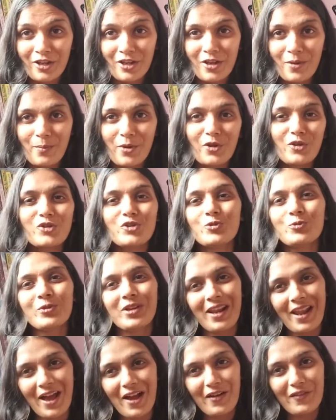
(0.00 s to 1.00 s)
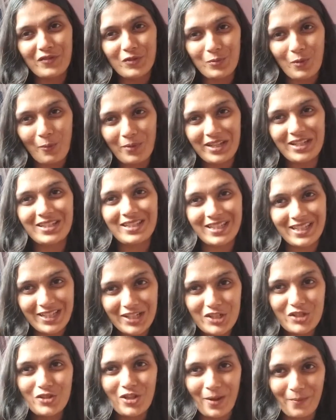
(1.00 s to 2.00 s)
because you will have to probably
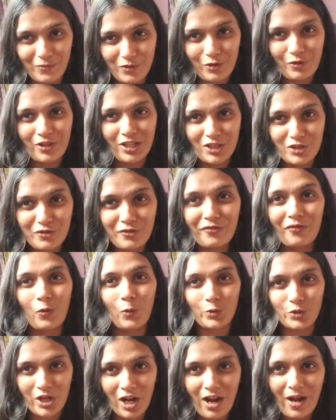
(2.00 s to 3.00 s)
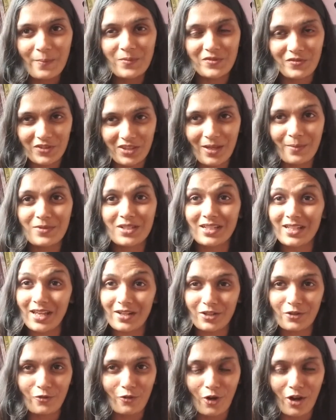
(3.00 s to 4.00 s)
teach them 3 to 4 times for them to
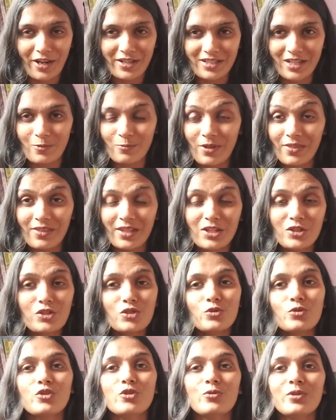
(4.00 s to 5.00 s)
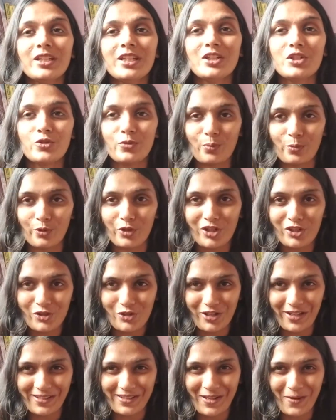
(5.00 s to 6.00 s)
get it right. And when they do, you need to
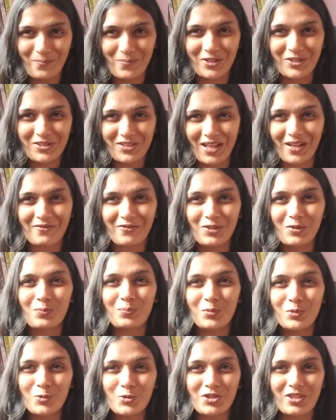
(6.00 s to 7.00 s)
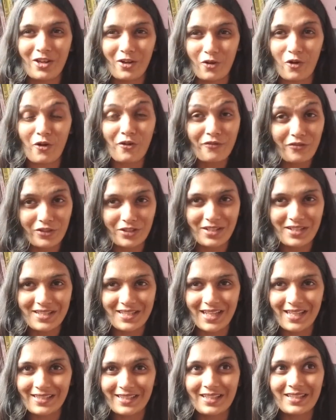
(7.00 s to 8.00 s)
appreciate them because that will boost their
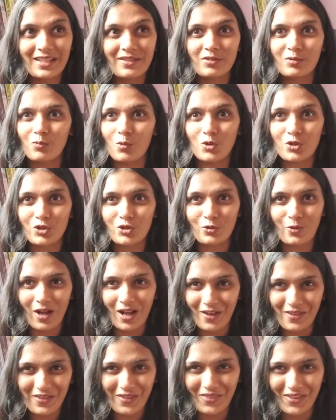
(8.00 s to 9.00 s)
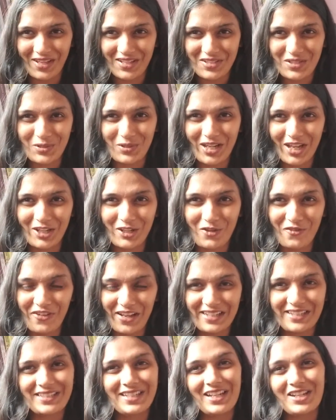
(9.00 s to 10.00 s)
confidence. And then they want to do other things to get your
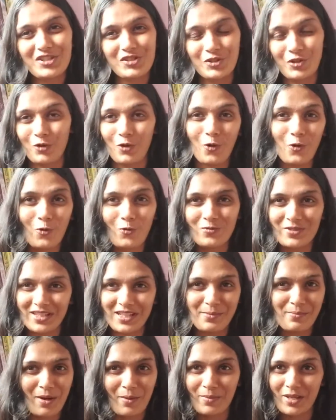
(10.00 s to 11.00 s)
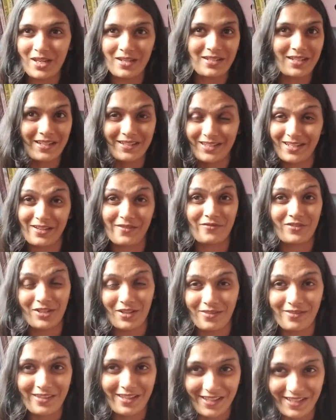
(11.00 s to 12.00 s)
validation on, oh, see, mommy, daddy, I've
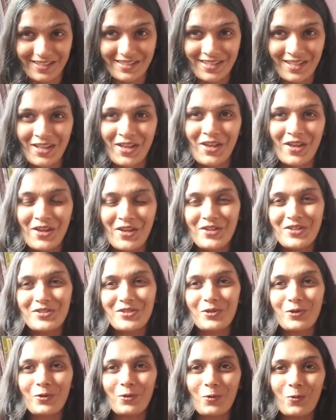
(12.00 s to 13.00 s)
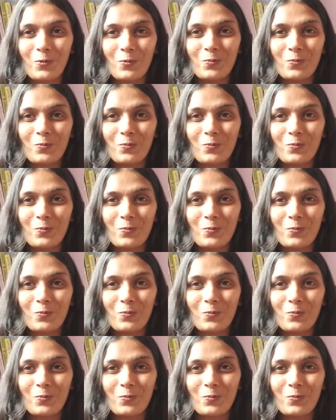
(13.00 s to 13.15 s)
done this. So